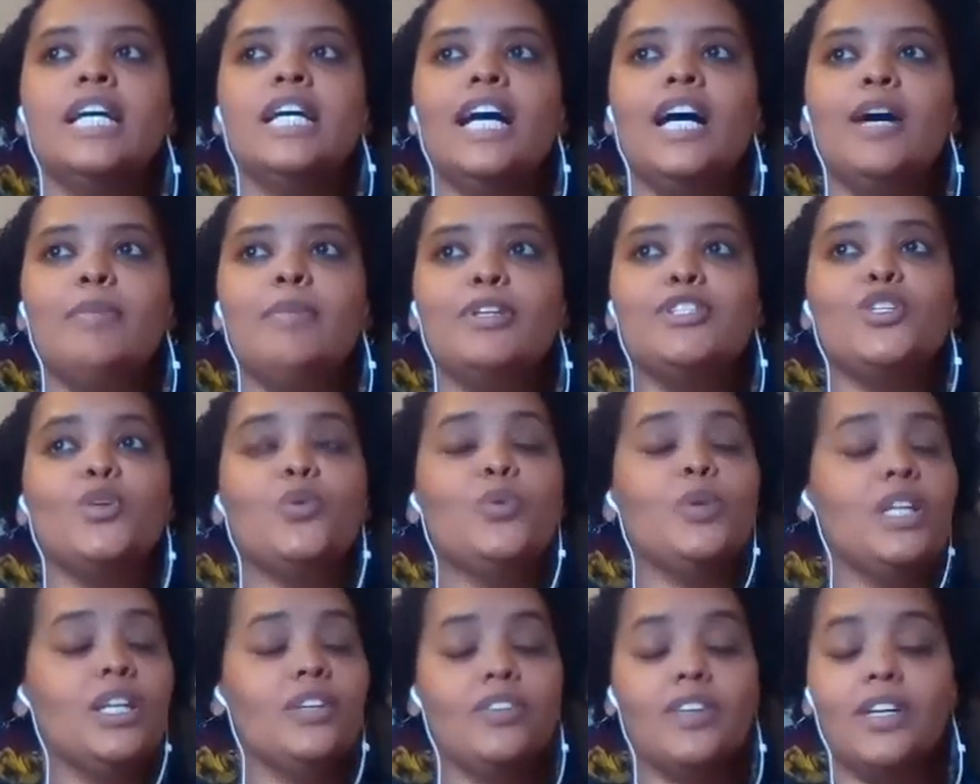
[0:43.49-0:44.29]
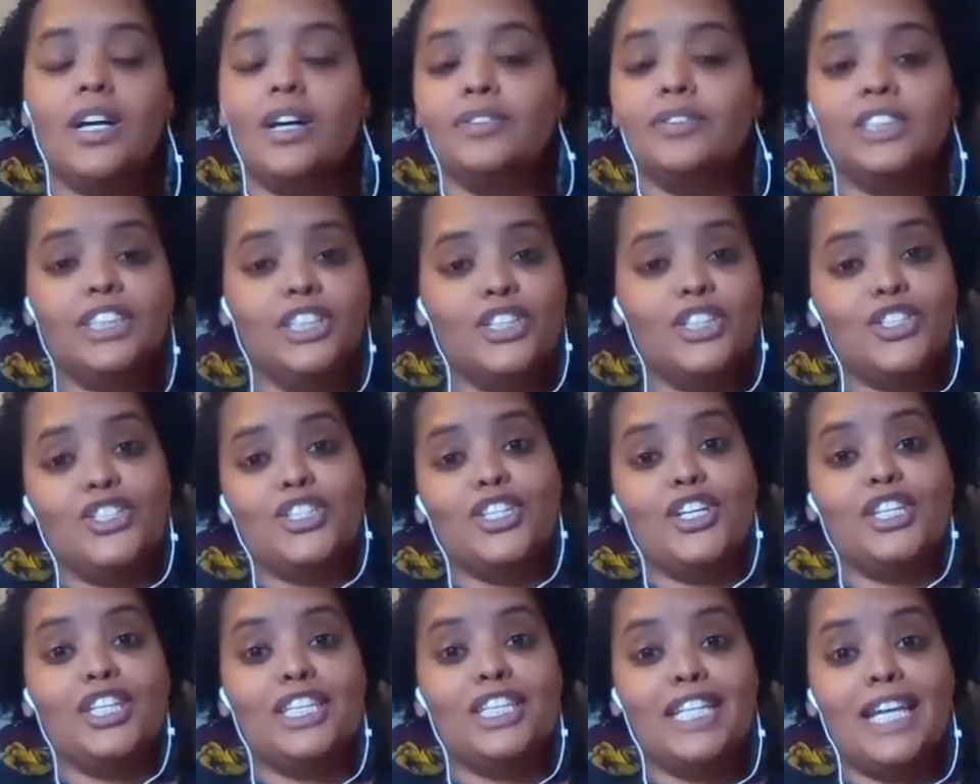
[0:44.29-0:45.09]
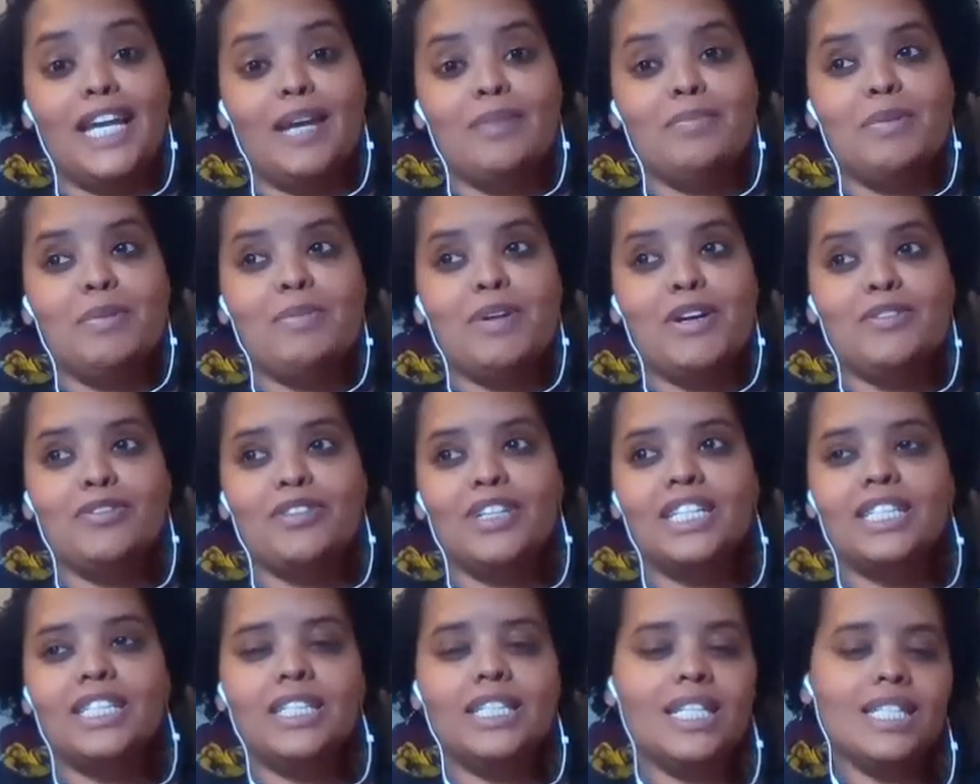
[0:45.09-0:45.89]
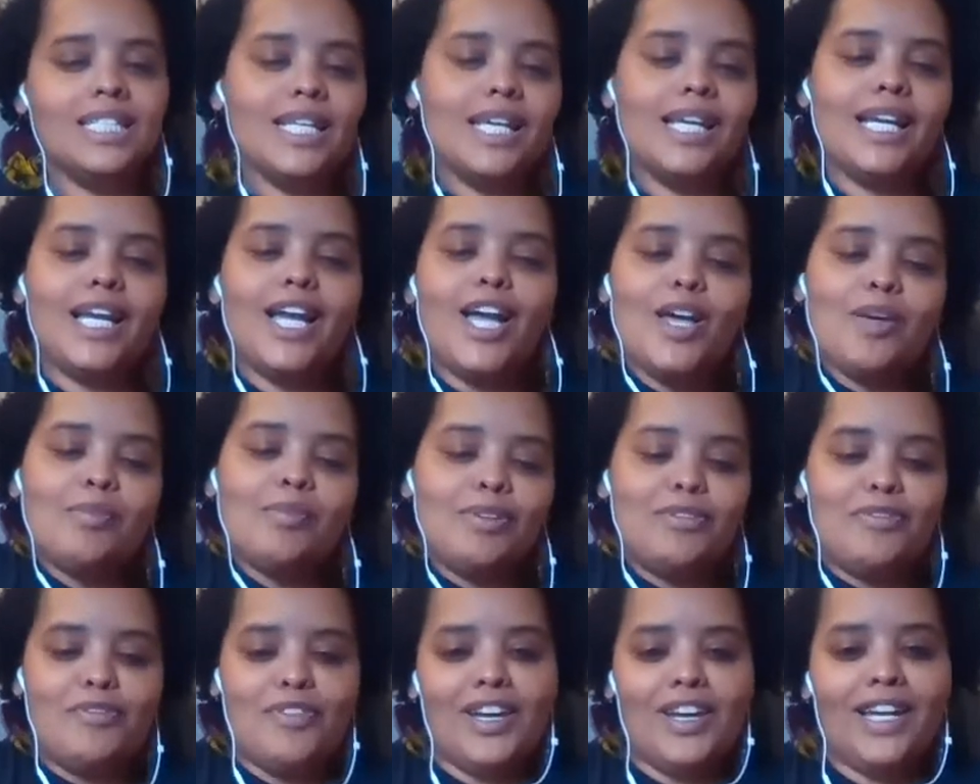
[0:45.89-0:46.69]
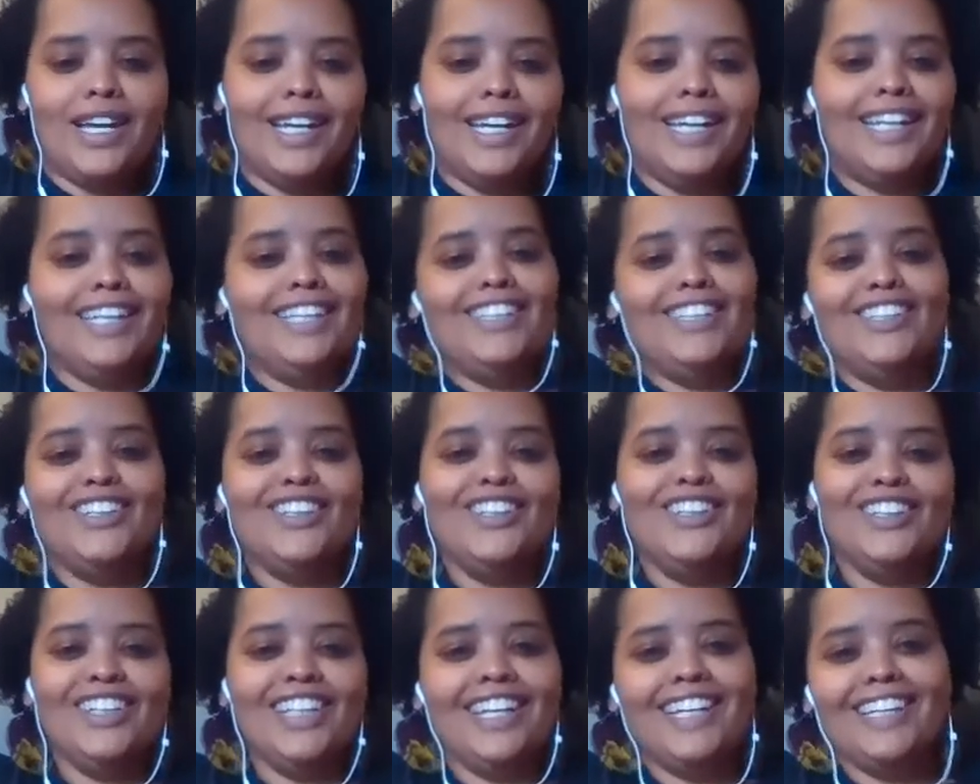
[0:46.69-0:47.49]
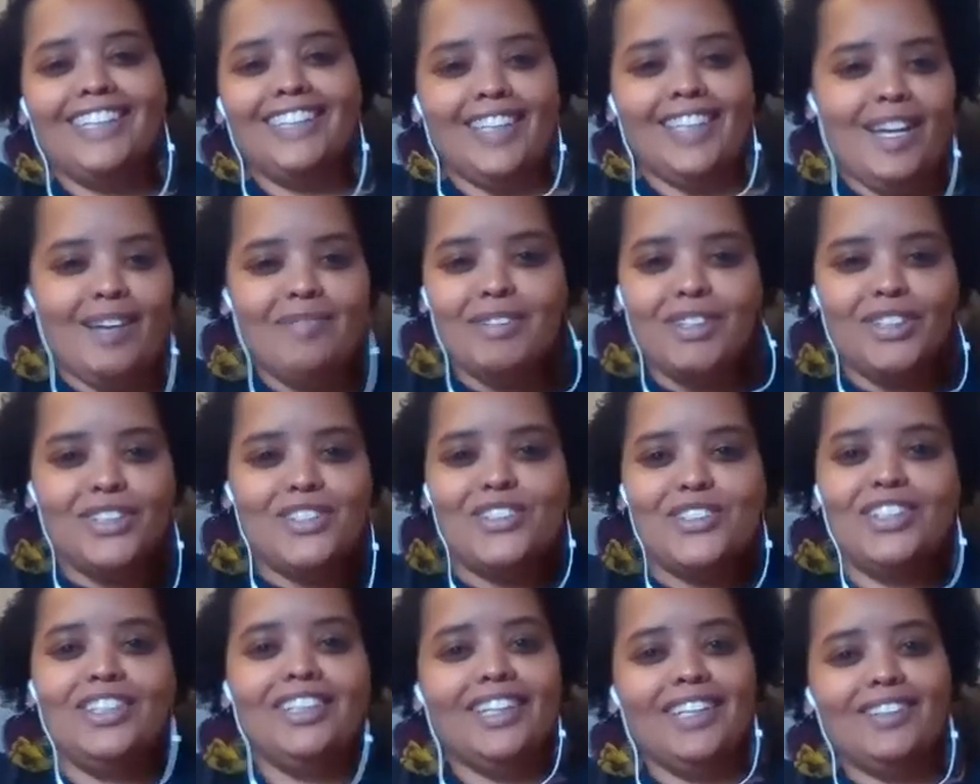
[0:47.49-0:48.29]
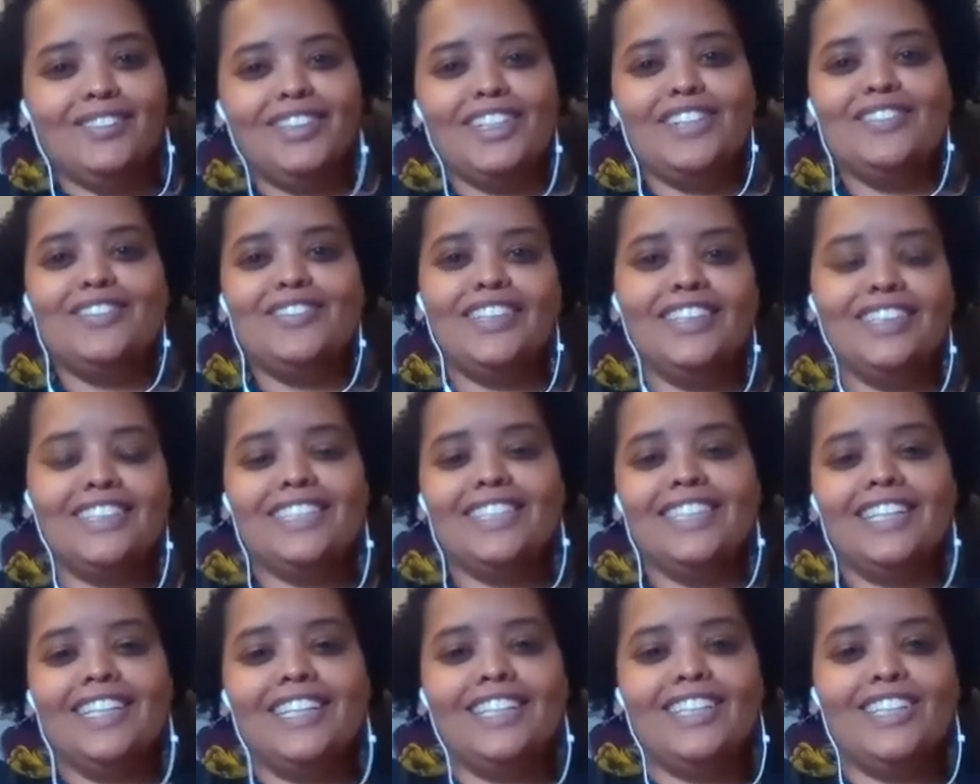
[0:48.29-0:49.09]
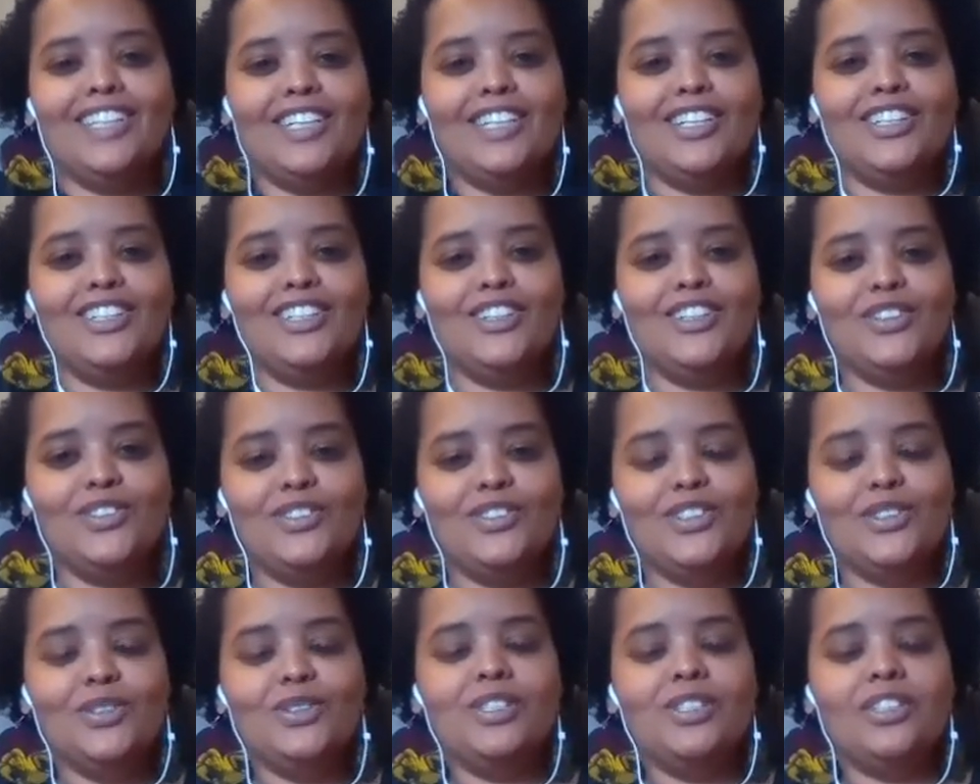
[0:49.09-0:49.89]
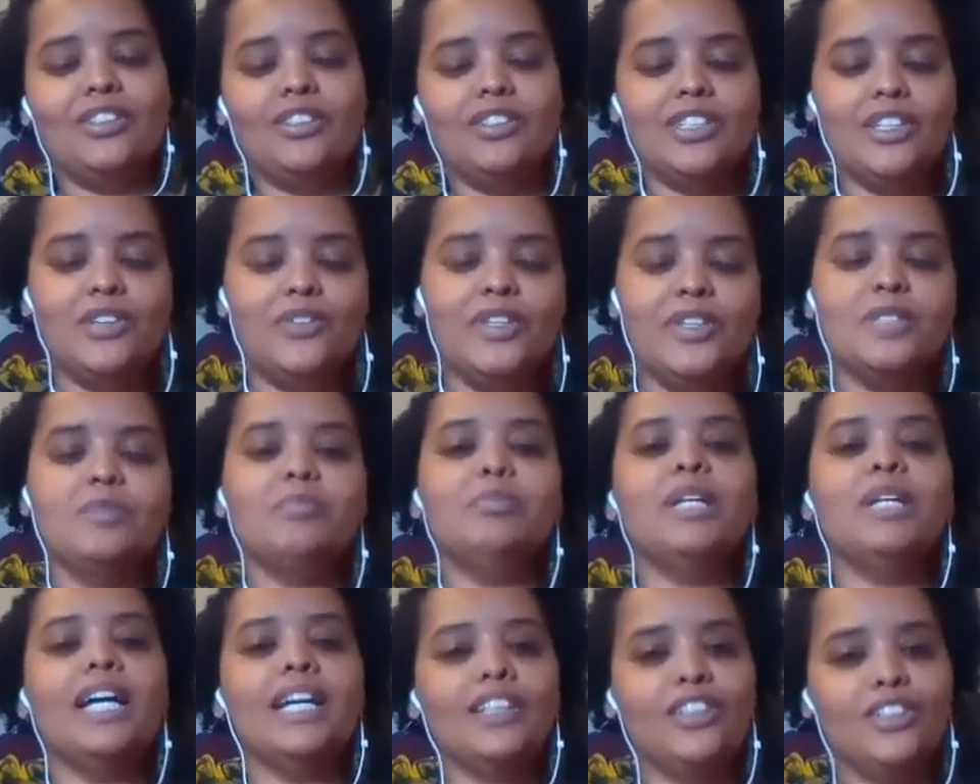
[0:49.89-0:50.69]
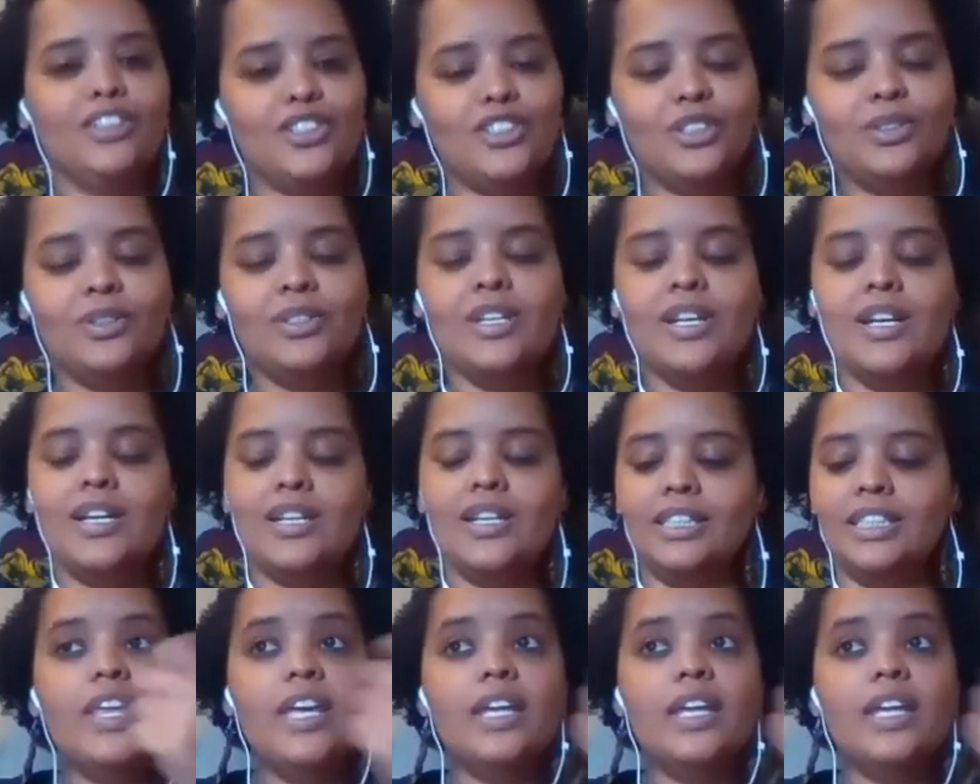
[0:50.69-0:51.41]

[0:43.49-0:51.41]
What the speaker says: And so we have conversations all the time about race, and he's like, I'll be fine, like I'm Eritrean, like whatever. It's like, do you see yourself as Black or do you not?